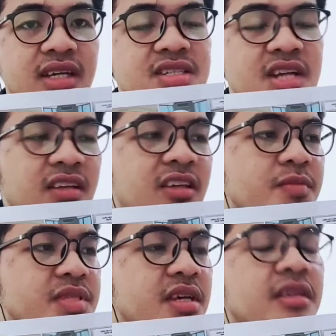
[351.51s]

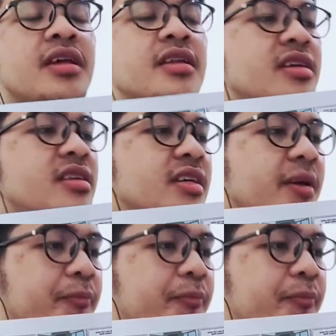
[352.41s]
adjectives in an ed?